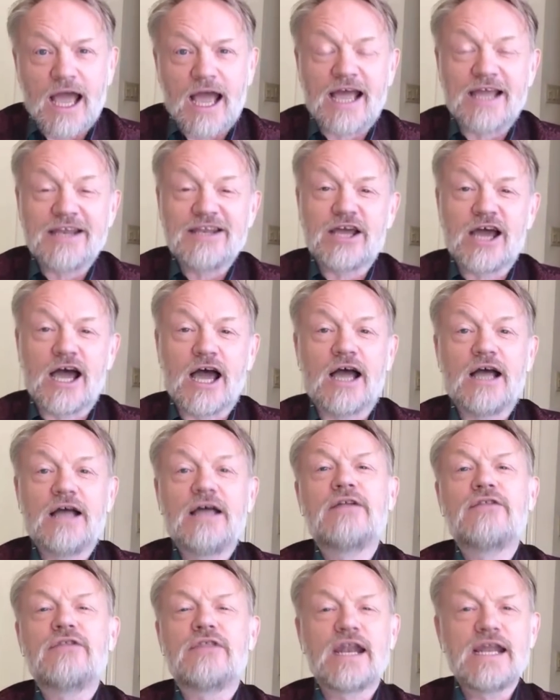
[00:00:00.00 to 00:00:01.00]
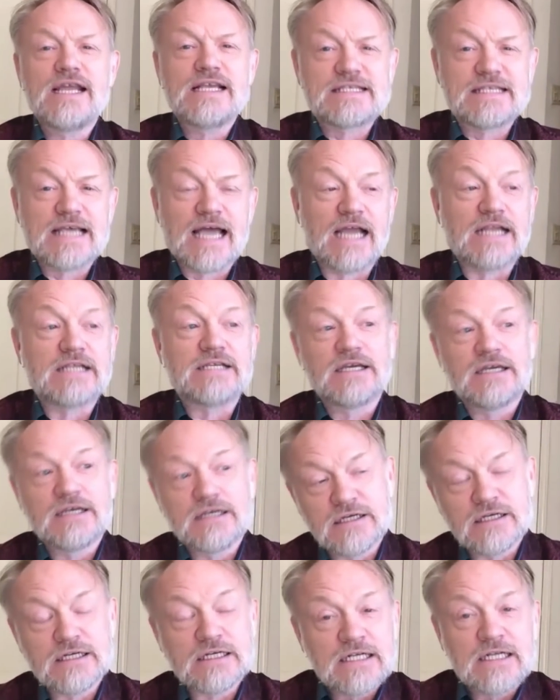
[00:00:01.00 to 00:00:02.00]
And uh, then he said,
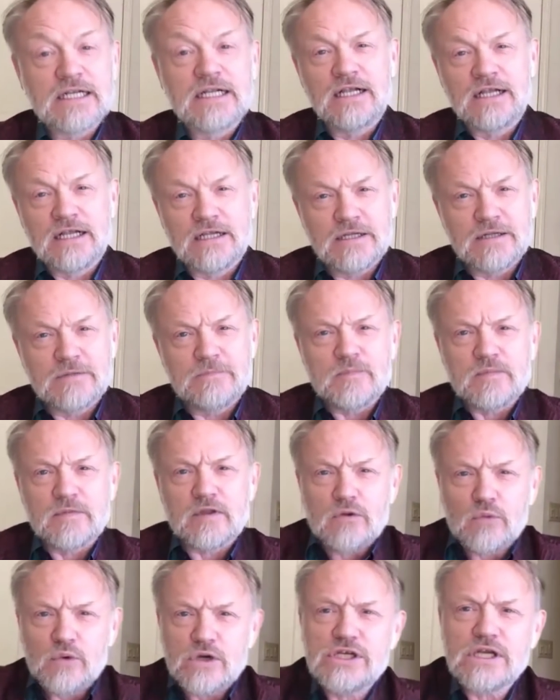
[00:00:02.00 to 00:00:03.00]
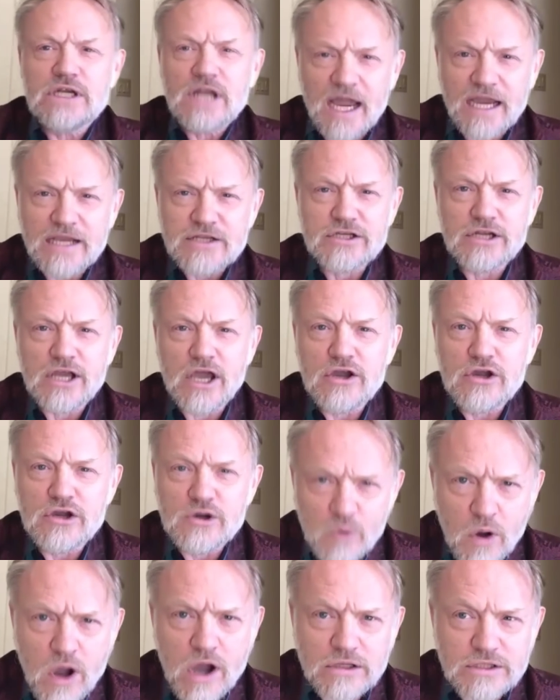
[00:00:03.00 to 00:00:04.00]
"Would you like to know
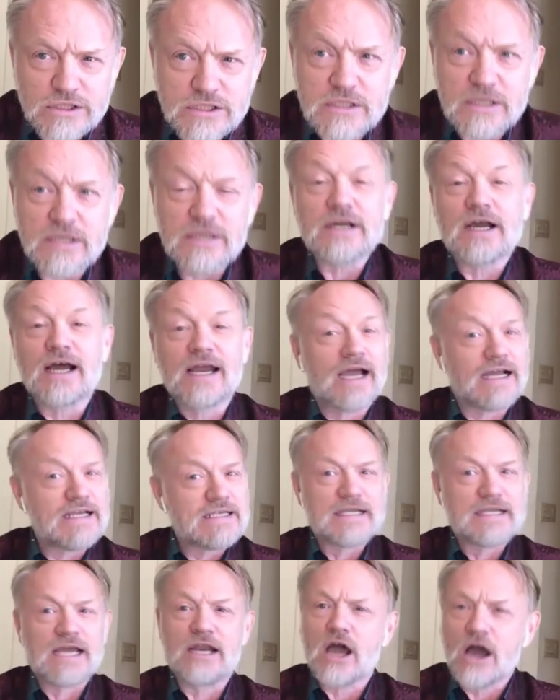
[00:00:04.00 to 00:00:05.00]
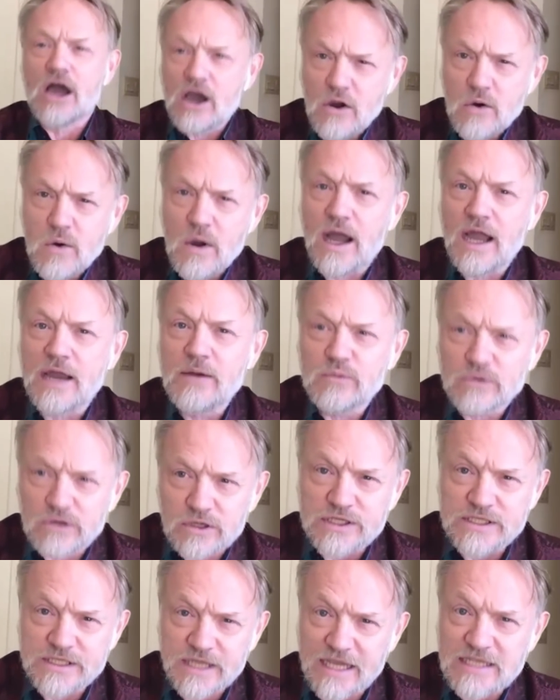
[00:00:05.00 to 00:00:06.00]
who what?" And I said, "Oh, I
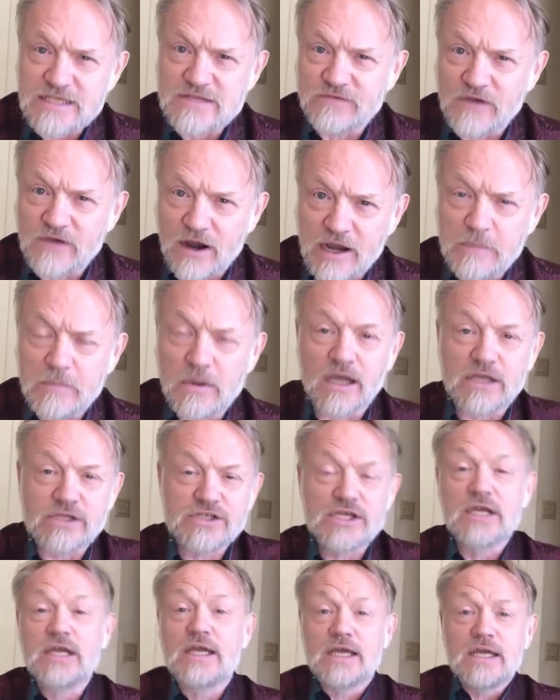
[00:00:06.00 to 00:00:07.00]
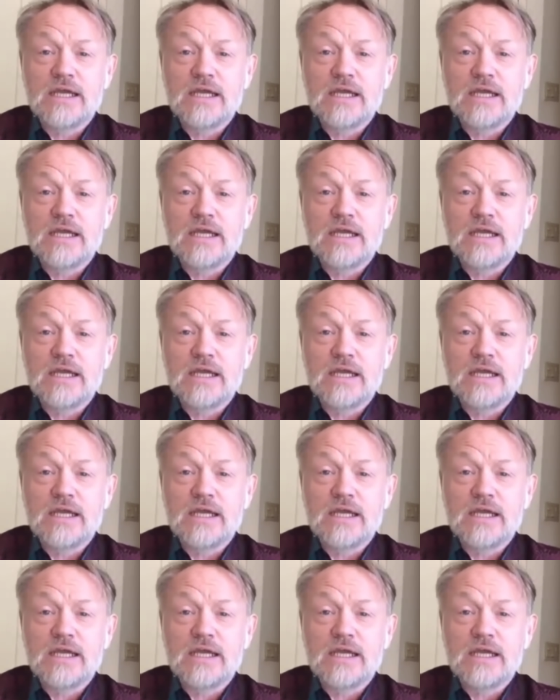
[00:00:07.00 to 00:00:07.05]
would. Yes, very much.